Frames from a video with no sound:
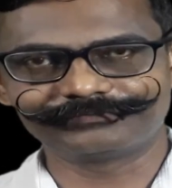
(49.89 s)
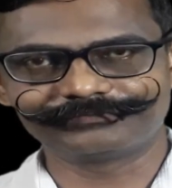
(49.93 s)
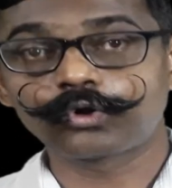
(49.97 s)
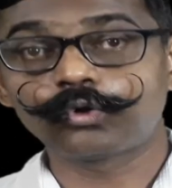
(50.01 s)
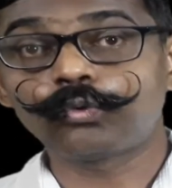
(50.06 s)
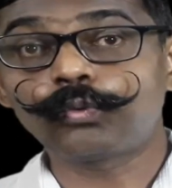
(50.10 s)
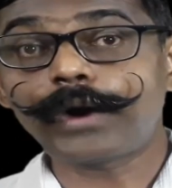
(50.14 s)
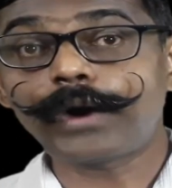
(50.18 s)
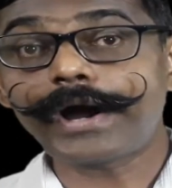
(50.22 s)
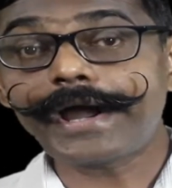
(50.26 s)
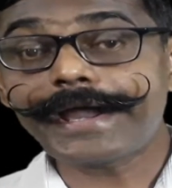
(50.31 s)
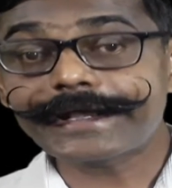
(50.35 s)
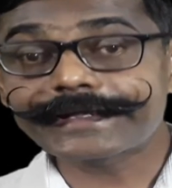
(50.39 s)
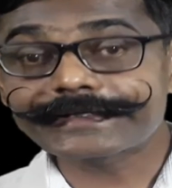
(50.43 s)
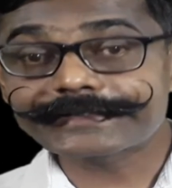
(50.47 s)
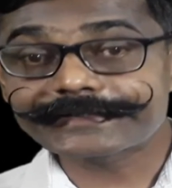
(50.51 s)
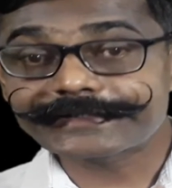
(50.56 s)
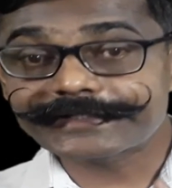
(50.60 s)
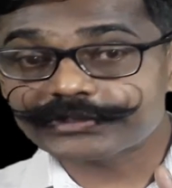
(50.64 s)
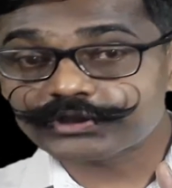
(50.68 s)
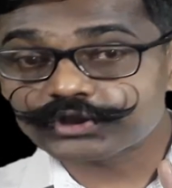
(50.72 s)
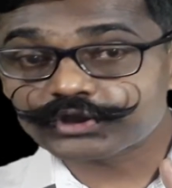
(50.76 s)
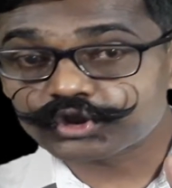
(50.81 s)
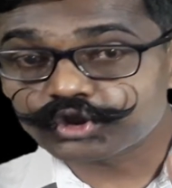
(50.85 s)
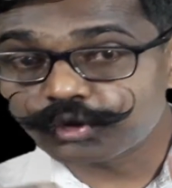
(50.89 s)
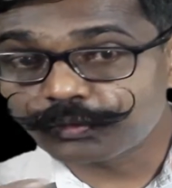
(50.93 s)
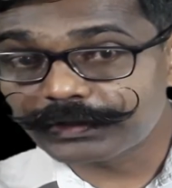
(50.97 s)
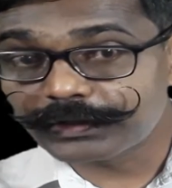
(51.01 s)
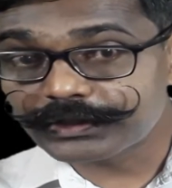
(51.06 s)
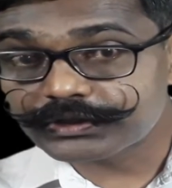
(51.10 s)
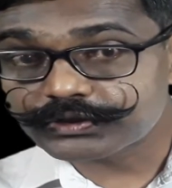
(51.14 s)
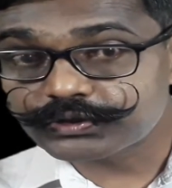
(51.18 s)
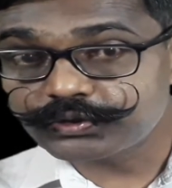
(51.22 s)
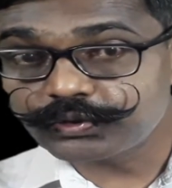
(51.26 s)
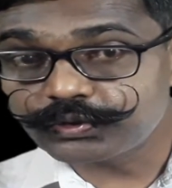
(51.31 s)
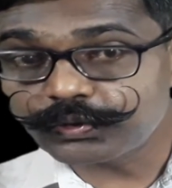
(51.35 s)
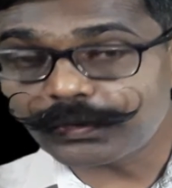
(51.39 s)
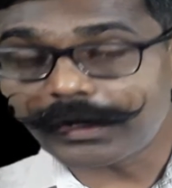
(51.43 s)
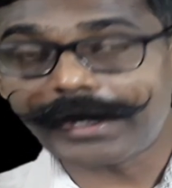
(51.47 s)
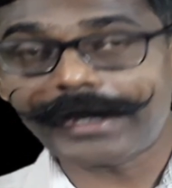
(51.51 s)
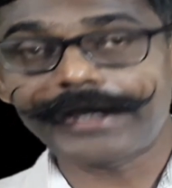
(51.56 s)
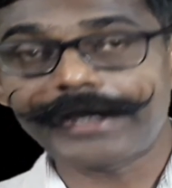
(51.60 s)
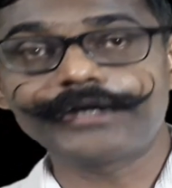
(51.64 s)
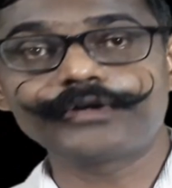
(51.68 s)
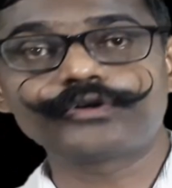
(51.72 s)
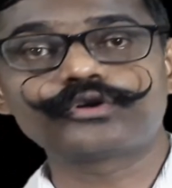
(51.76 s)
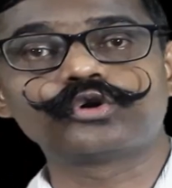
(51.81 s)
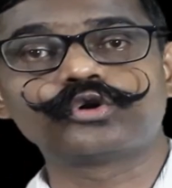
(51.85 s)
y-axis towards you
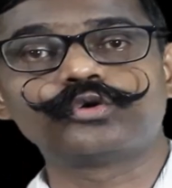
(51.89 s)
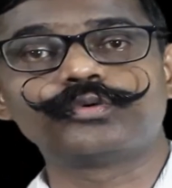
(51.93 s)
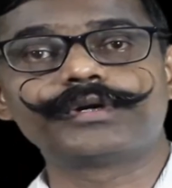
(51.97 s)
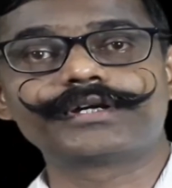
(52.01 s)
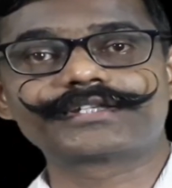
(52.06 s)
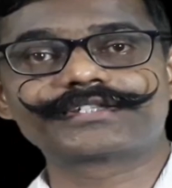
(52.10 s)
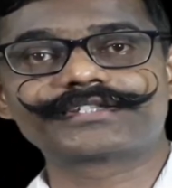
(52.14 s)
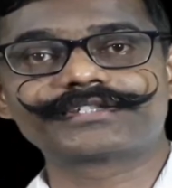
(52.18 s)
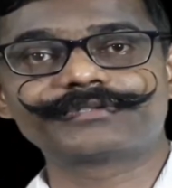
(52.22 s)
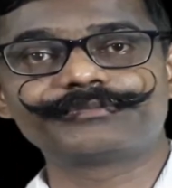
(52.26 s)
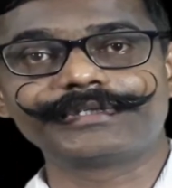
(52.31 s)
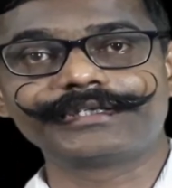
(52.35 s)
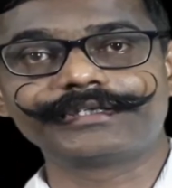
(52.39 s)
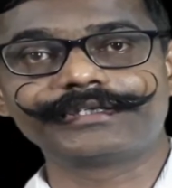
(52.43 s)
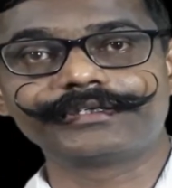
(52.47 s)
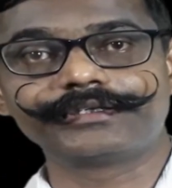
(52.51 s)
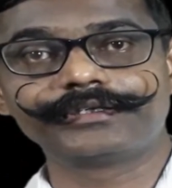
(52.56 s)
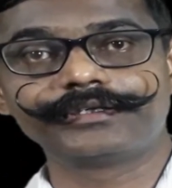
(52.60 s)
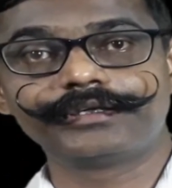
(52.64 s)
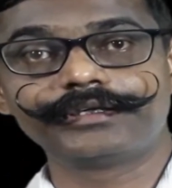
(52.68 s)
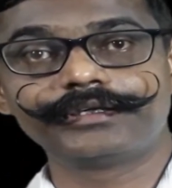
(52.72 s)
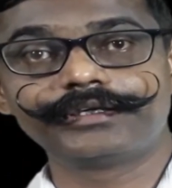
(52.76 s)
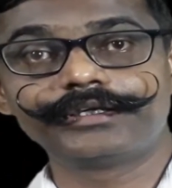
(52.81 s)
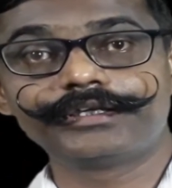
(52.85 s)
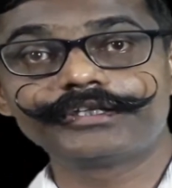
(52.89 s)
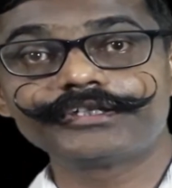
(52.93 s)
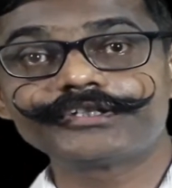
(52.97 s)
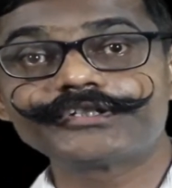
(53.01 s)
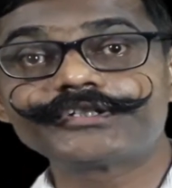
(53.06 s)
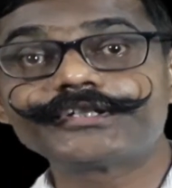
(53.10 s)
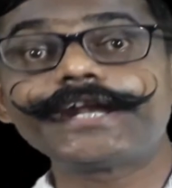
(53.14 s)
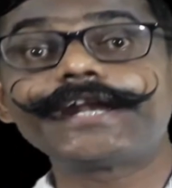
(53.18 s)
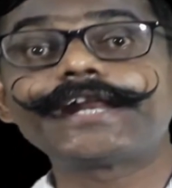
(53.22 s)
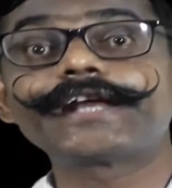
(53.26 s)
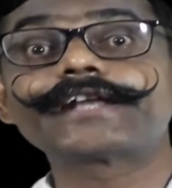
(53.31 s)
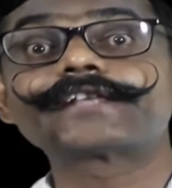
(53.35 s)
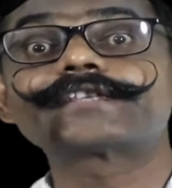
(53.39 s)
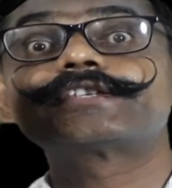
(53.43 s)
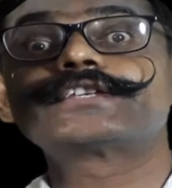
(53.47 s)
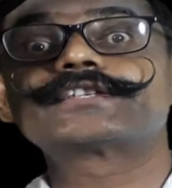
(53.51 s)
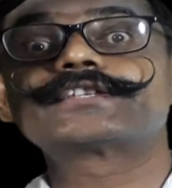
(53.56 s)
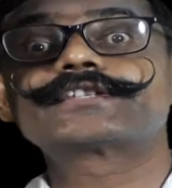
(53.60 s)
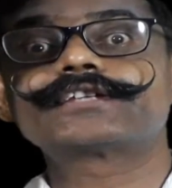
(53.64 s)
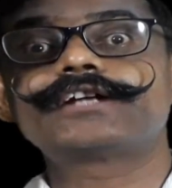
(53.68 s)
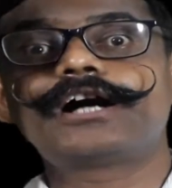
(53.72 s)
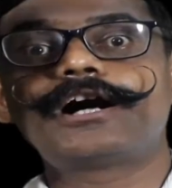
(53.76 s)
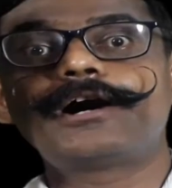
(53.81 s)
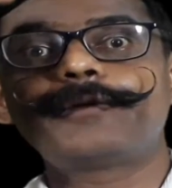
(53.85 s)
and towards me,
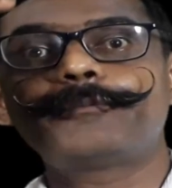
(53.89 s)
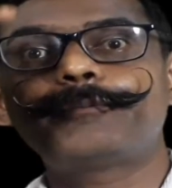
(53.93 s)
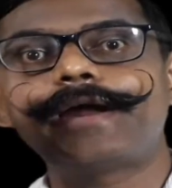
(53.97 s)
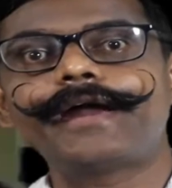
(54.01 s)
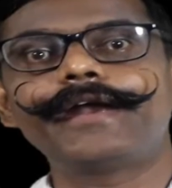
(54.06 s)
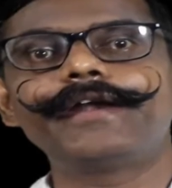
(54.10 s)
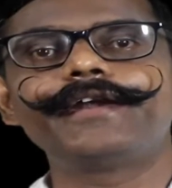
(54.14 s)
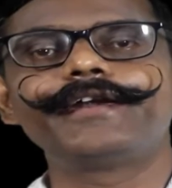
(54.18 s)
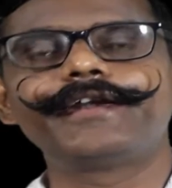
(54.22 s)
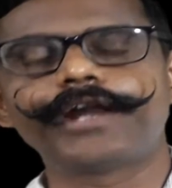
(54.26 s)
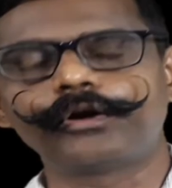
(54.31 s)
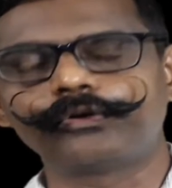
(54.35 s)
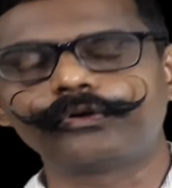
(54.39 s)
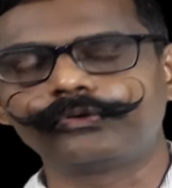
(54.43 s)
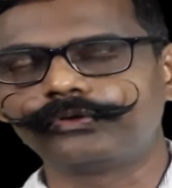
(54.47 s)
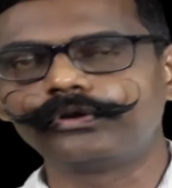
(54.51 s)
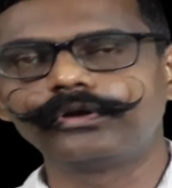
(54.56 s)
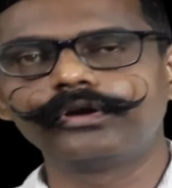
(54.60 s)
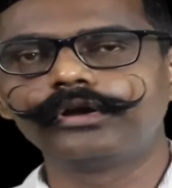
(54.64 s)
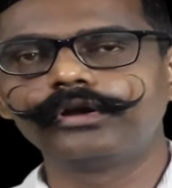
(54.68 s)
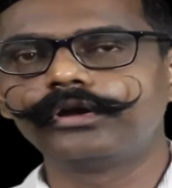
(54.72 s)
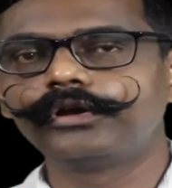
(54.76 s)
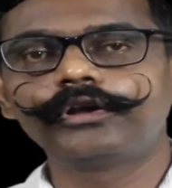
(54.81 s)
z-axis up and down.